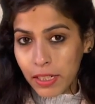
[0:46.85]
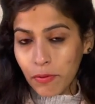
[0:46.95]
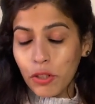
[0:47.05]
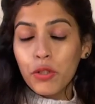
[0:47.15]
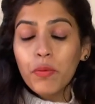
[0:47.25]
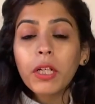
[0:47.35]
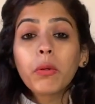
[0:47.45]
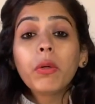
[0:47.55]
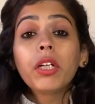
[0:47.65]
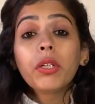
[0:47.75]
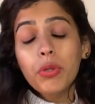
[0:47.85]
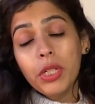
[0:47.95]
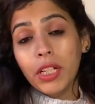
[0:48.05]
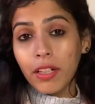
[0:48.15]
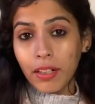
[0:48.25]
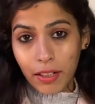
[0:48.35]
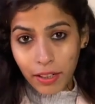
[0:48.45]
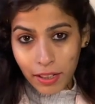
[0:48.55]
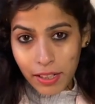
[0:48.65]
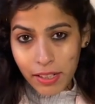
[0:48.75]
which we are going to share in our
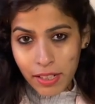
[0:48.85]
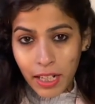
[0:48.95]
list,